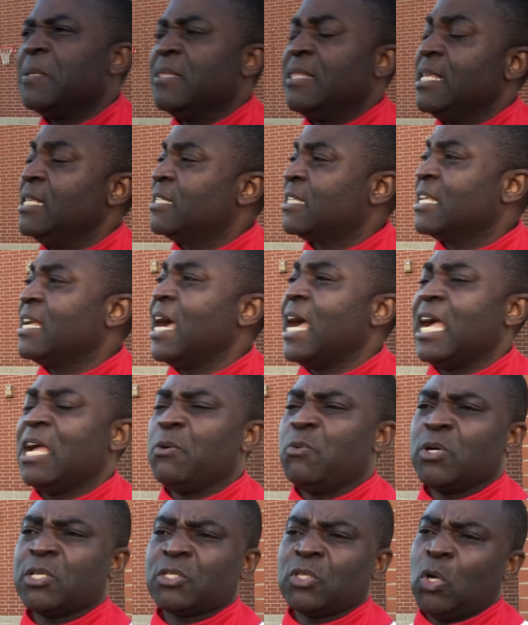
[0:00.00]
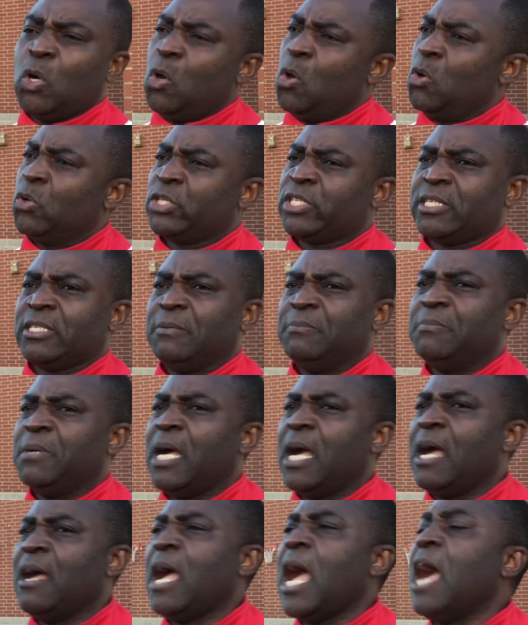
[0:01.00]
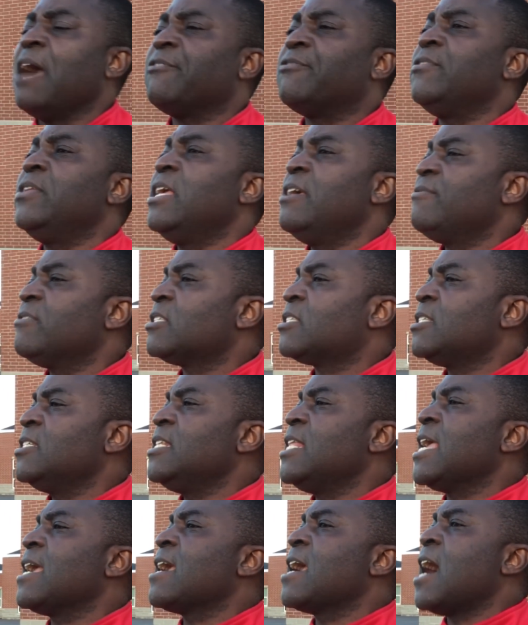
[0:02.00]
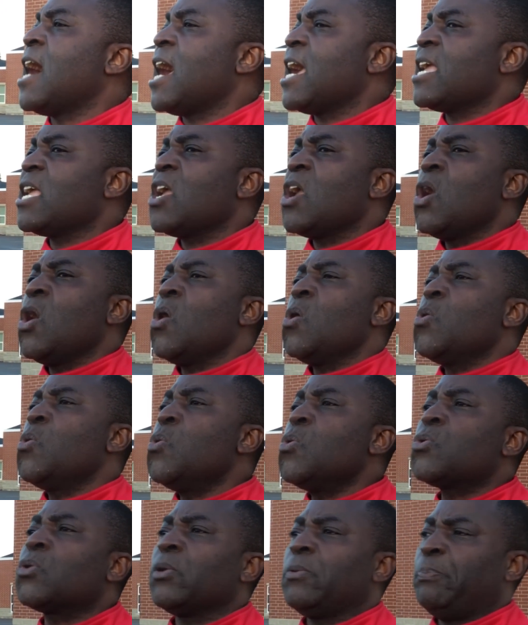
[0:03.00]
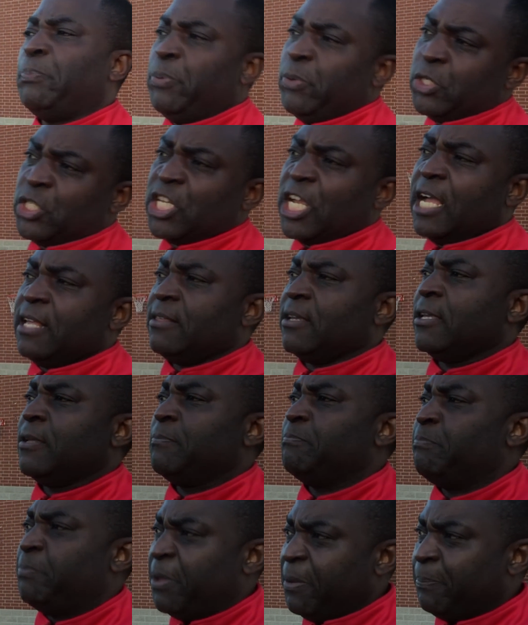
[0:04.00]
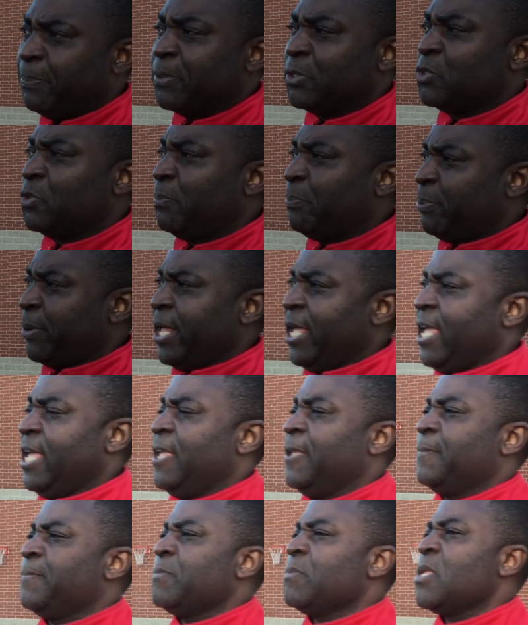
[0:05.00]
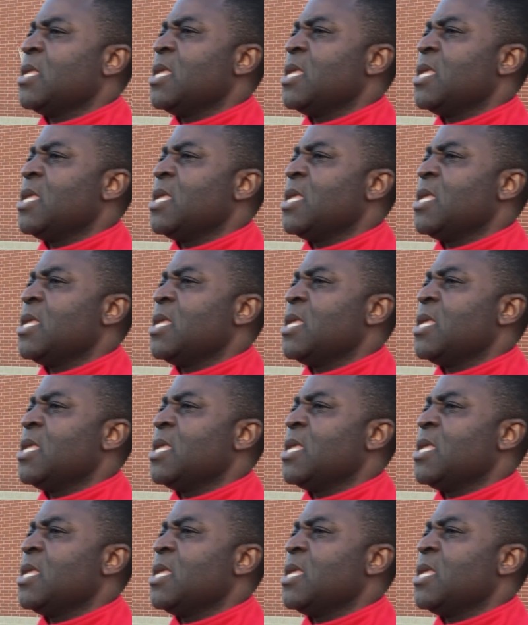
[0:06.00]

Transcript: This guy was awesome. I've never seen a guy who could push other people to play.